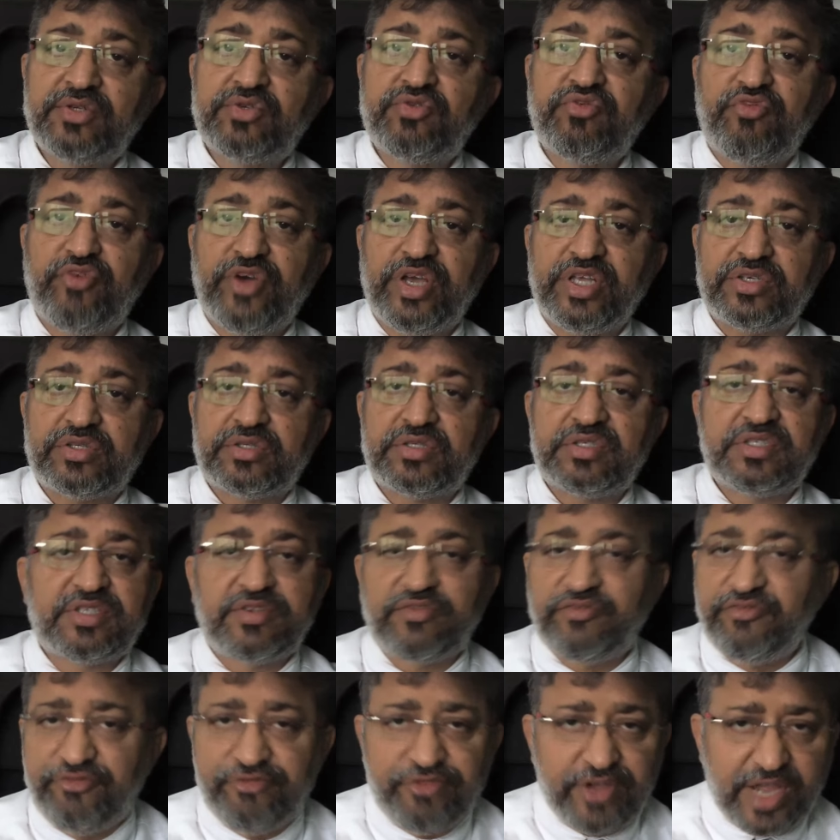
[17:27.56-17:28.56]
is waste.
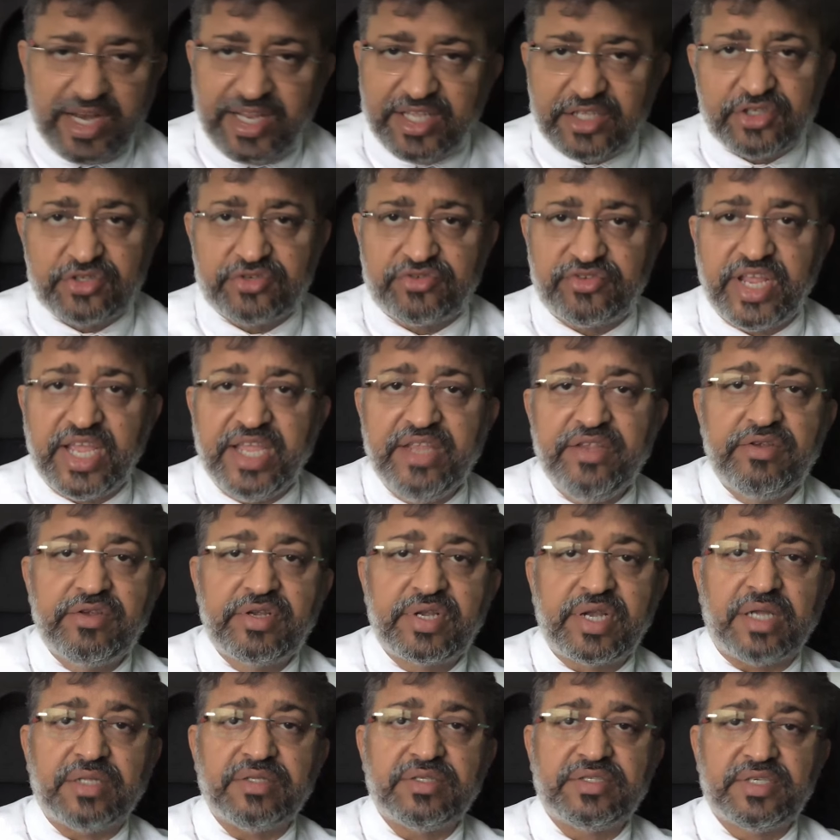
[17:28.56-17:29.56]
It's a very
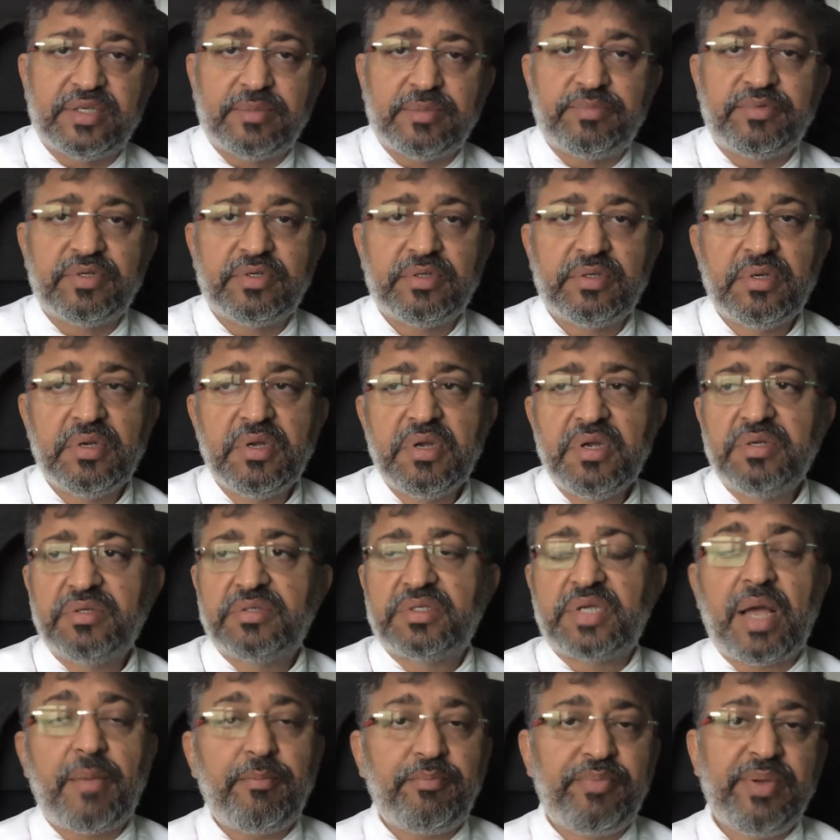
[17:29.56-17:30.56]
strange concept.
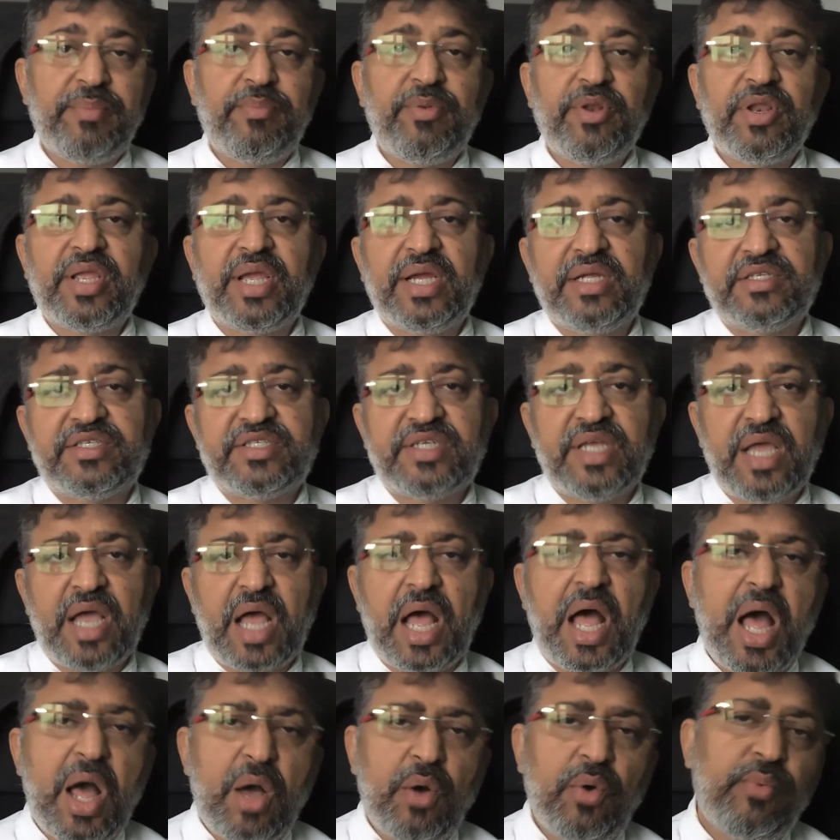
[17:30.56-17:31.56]
Some people can say
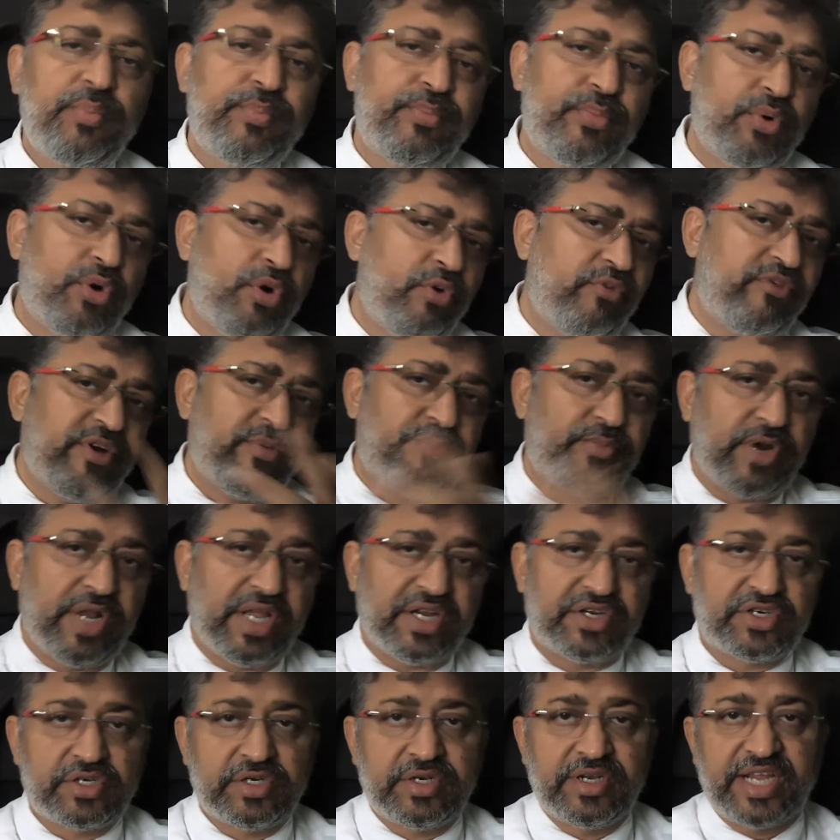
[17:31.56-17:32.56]
how
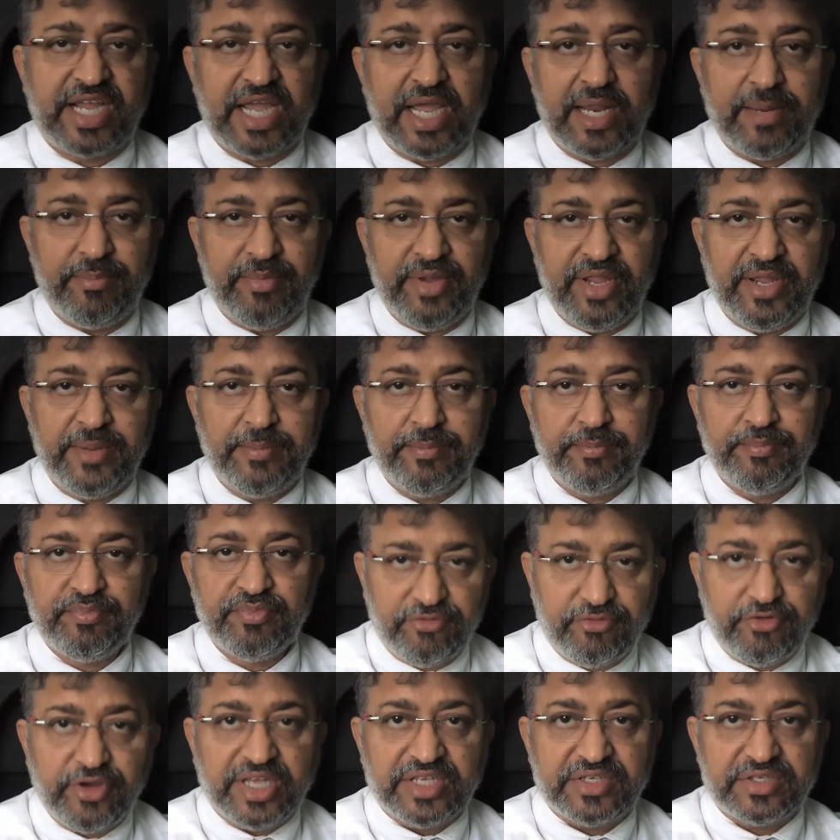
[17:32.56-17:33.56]
overproduction can be
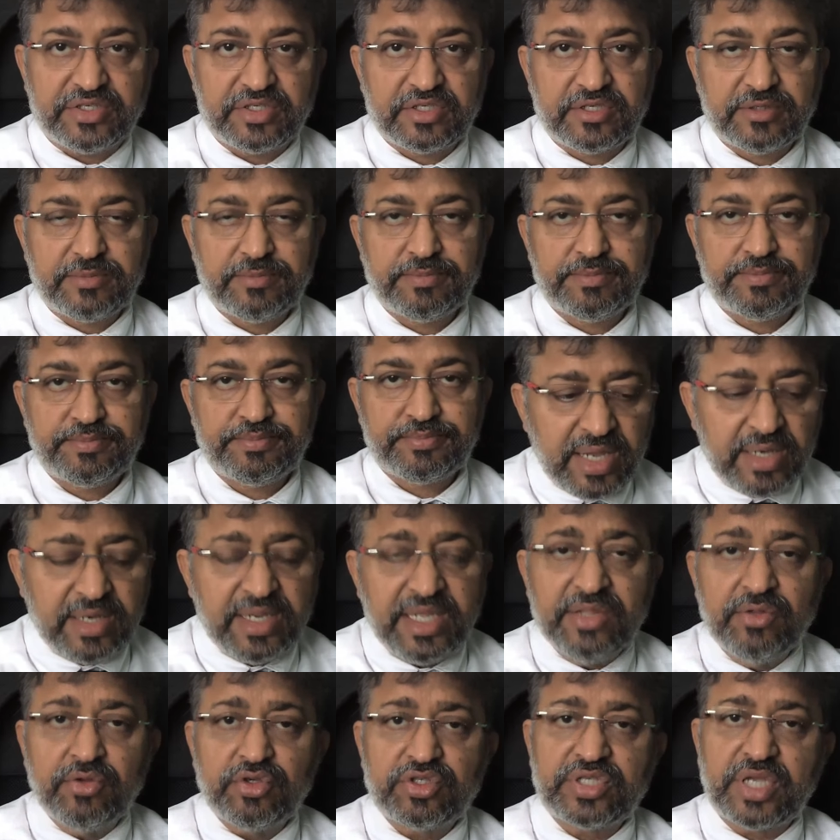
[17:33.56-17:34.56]
waste.
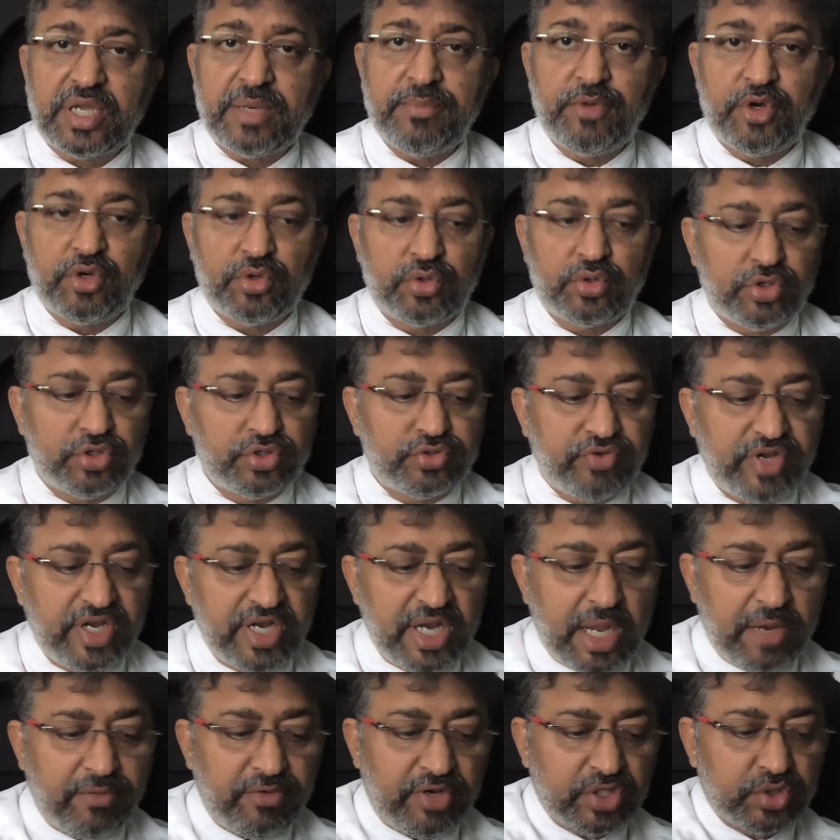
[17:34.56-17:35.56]
In Hindustan Motors,
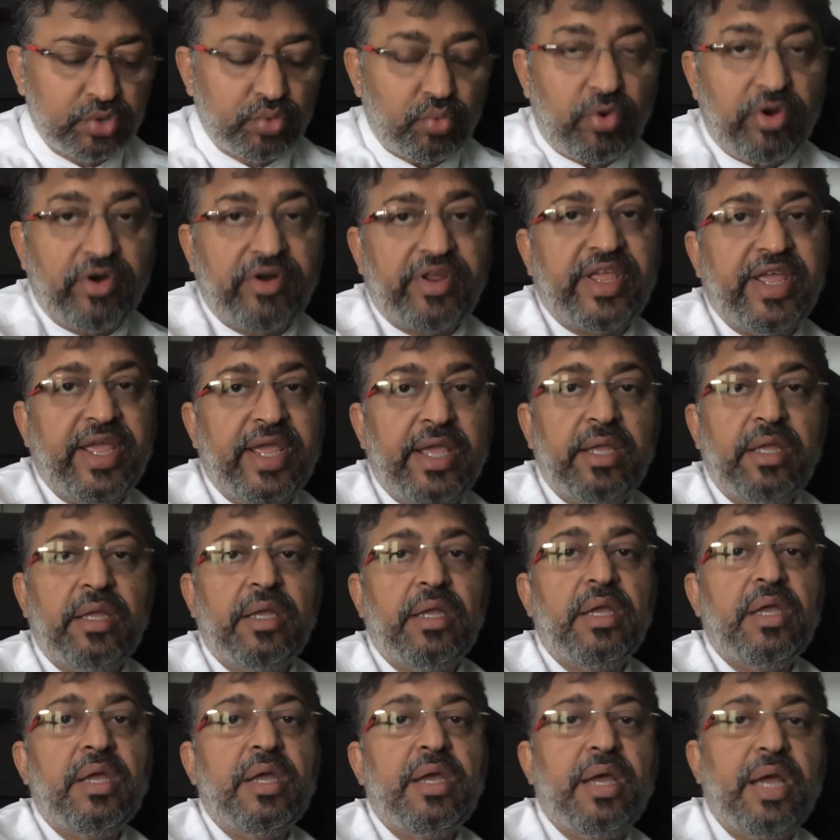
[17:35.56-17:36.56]
when I was
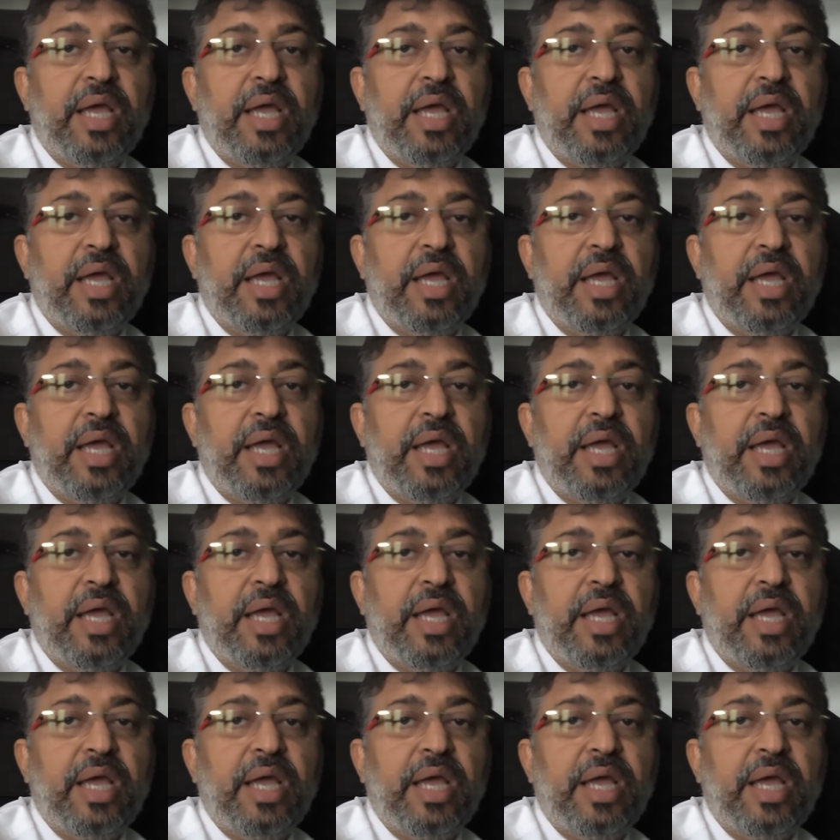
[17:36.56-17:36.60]
working